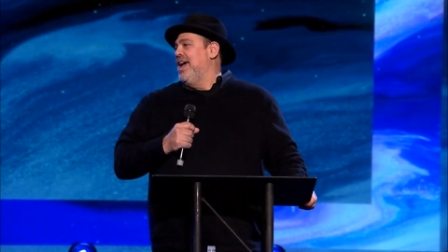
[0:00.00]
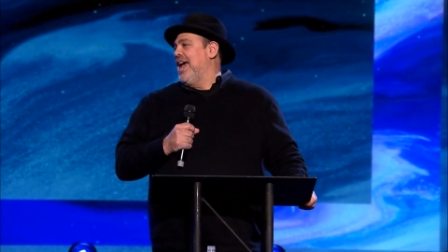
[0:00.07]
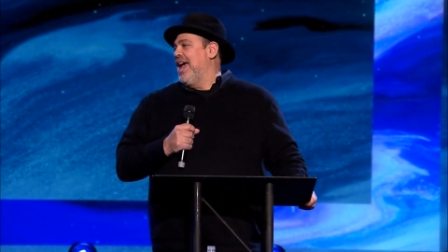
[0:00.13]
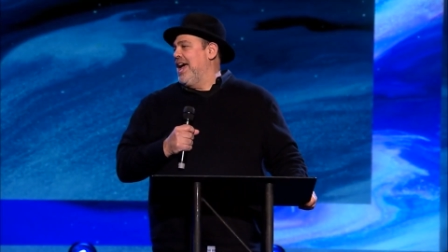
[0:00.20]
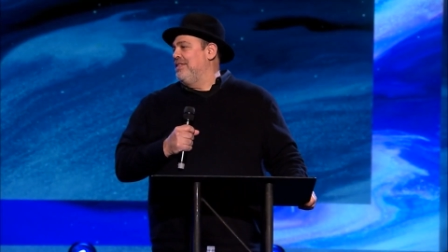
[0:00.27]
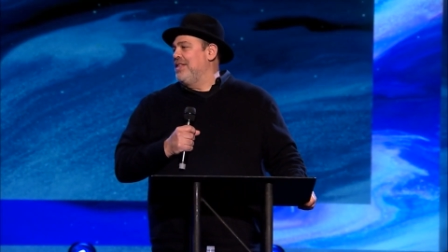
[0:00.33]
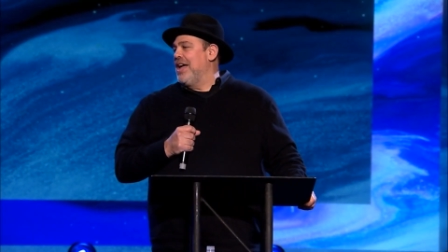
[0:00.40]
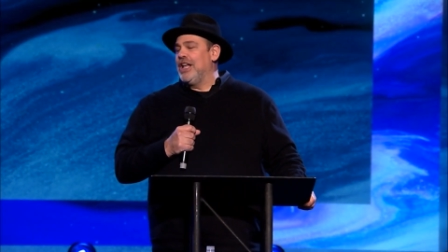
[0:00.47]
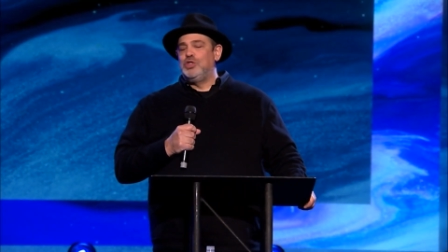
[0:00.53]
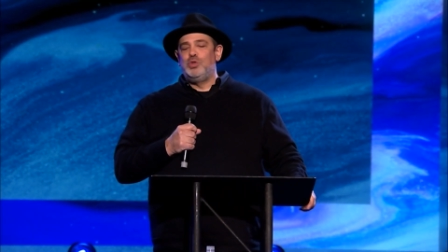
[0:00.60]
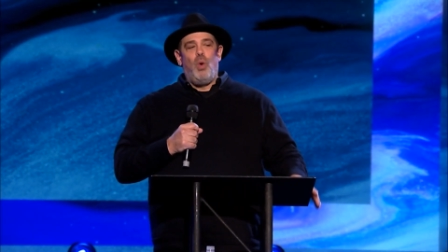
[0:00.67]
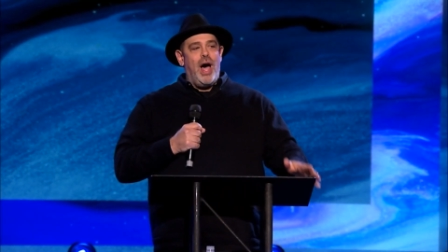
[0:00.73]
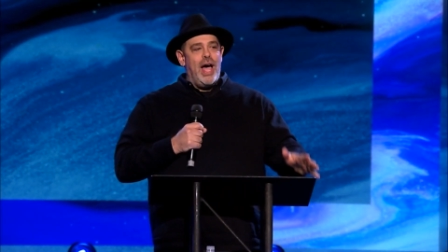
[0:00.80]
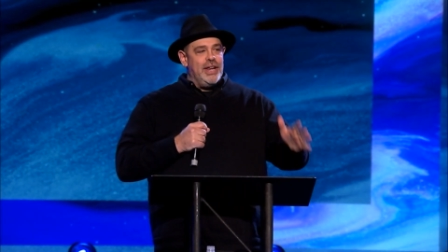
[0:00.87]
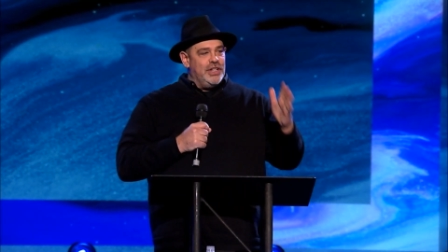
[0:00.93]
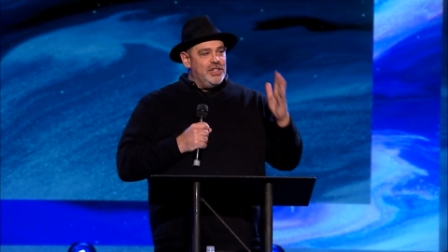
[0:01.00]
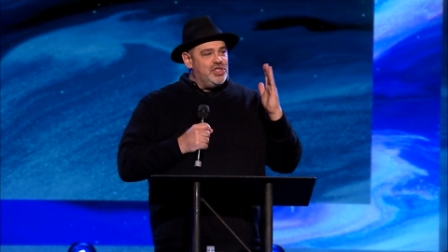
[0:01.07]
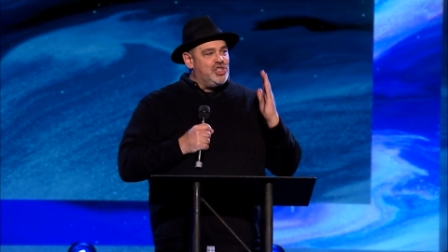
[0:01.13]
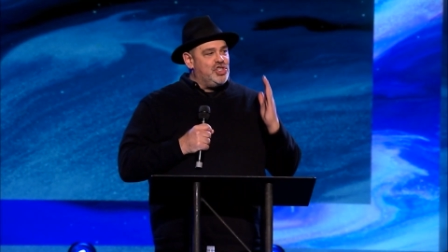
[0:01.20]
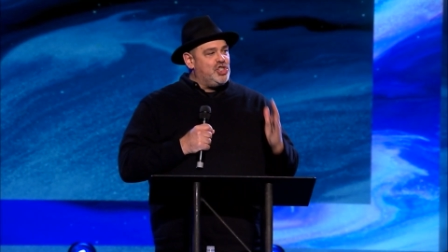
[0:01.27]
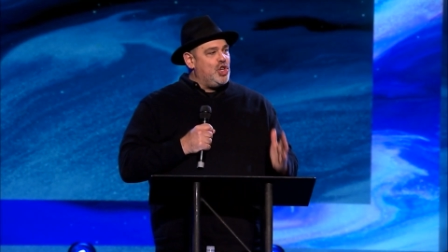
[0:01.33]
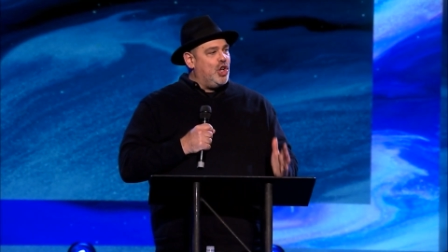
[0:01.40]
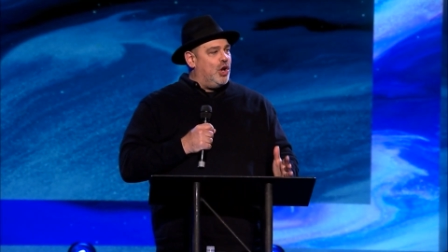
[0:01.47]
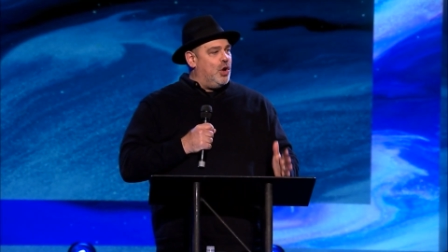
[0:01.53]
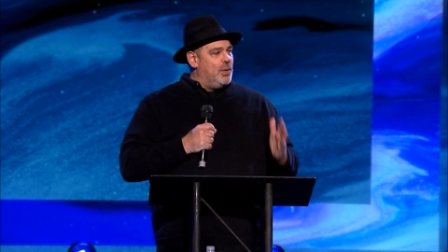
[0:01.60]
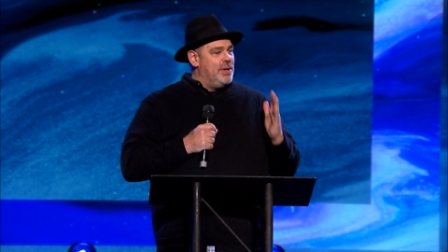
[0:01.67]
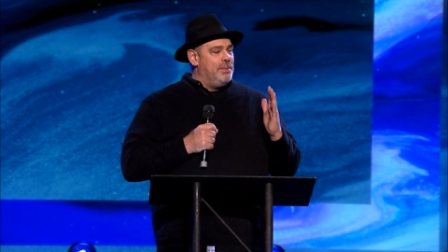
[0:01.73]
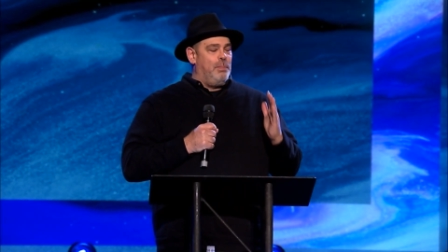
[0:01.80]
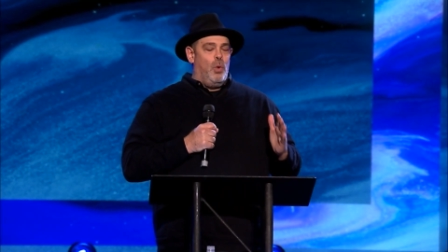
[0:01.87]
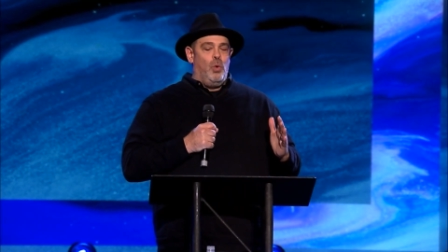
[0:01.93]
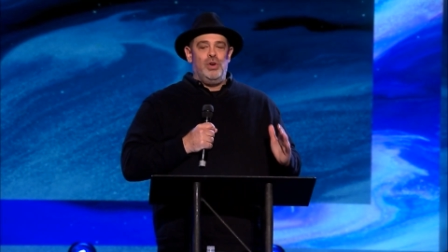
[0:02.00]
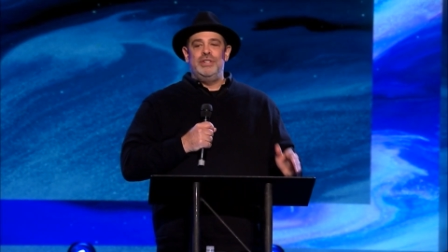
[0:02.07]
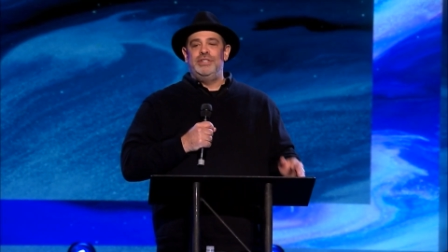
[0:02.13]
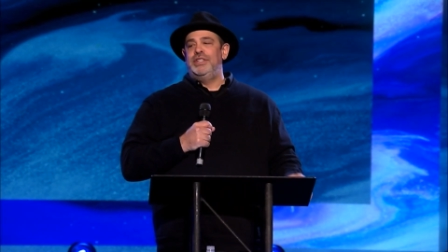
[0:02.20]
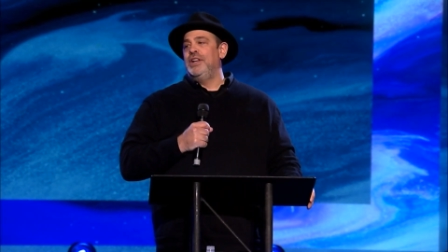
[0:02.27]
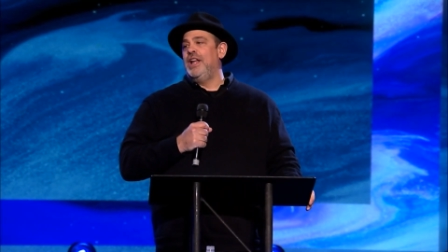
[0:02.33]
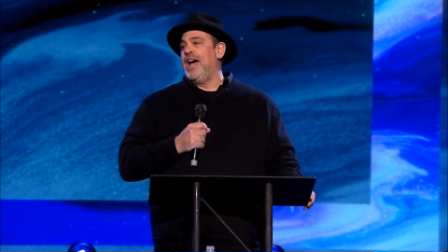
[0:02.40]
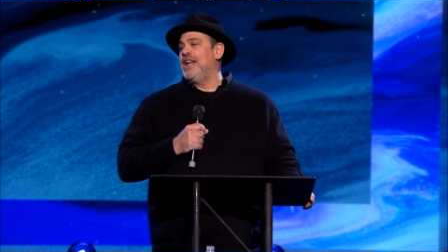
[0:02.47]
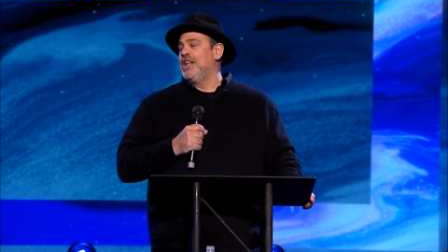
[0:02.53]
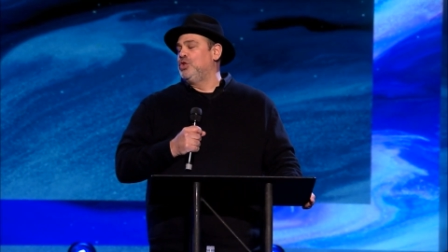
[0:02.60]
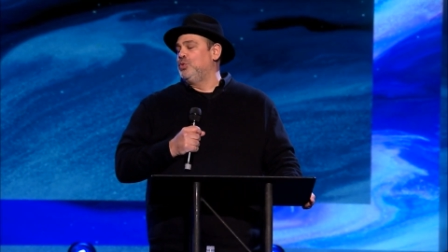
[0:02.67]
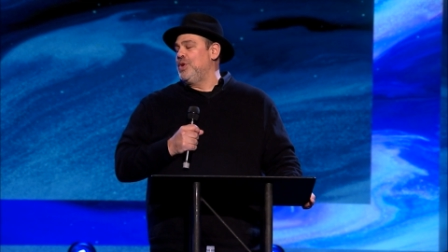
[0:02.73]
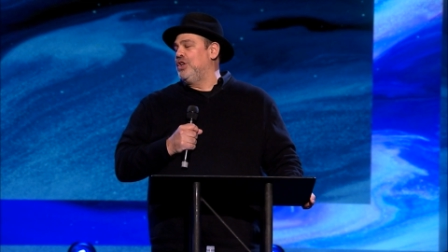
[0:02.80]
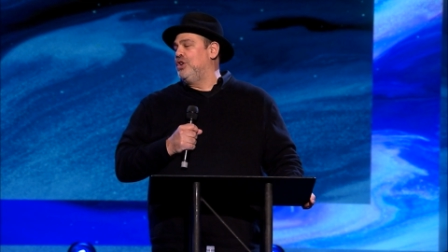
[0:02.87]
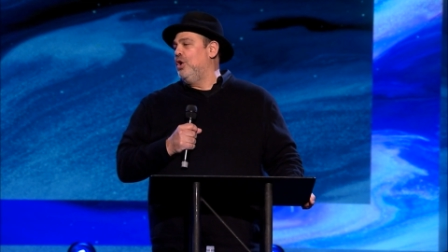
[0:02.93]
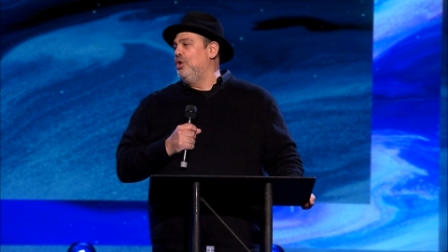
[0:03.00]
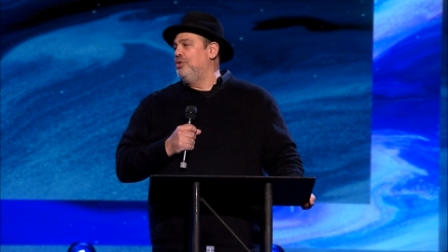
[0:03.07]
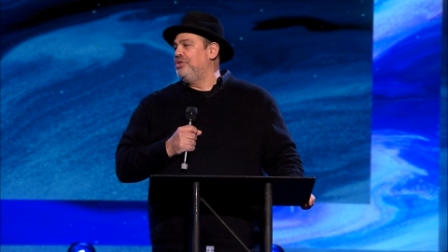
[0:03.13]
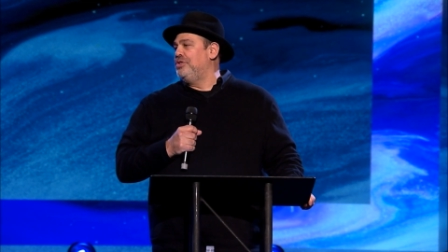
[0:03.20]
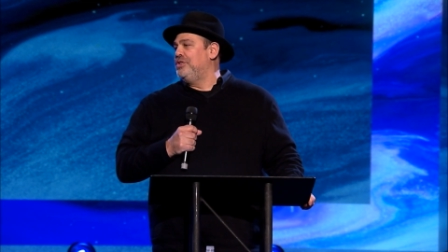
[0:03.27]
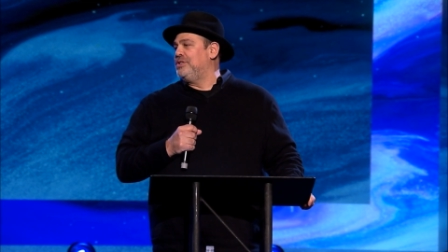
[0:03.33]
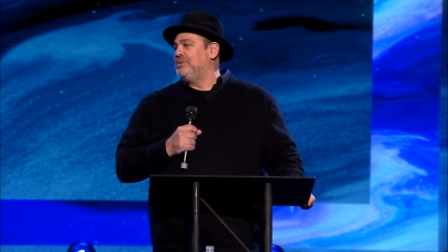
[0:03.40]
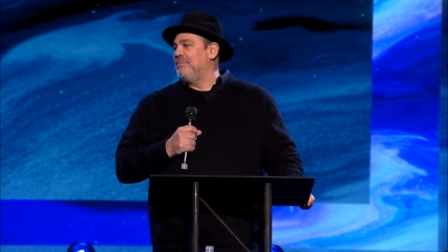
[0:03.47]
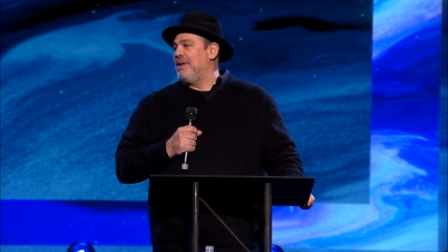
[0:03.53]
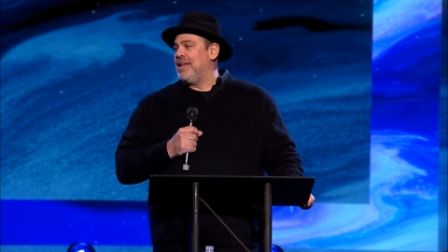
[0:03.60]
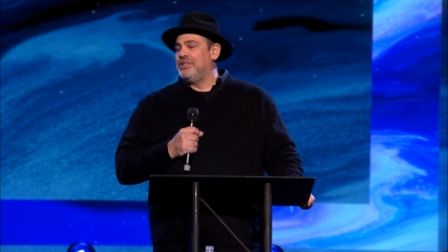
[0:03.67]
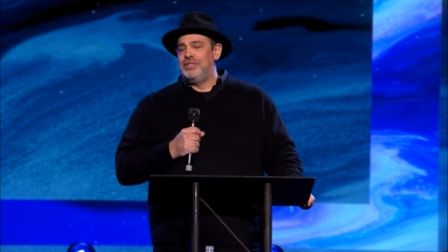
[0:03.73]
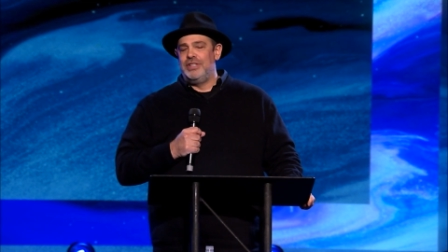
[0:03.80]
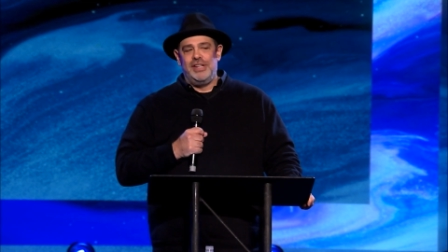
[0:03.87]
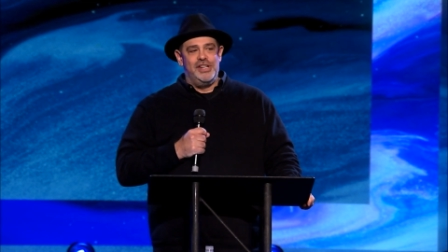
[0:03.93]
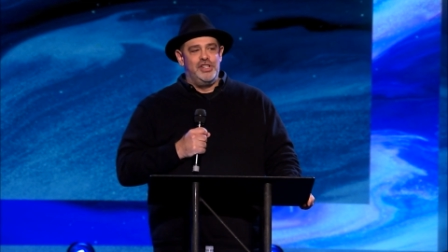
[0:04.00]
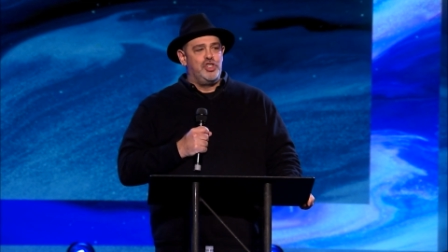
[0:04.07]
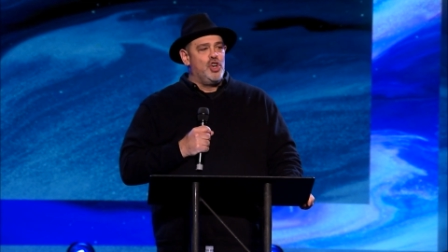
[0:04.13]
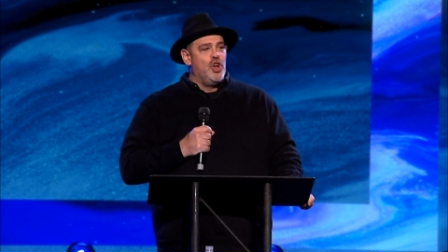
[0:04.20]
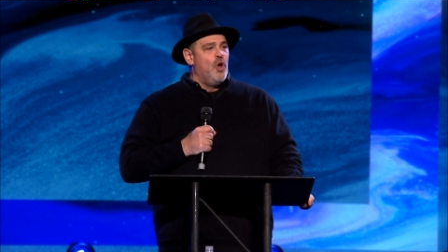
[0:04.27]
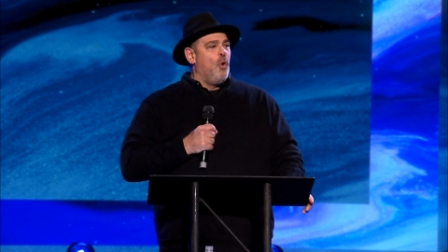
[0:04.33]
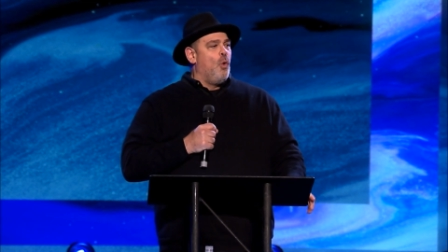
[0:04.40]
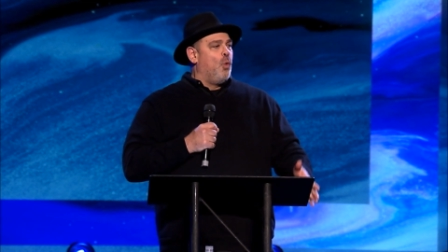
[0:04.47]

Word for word: And that's why it is so important tonight as we go through this message.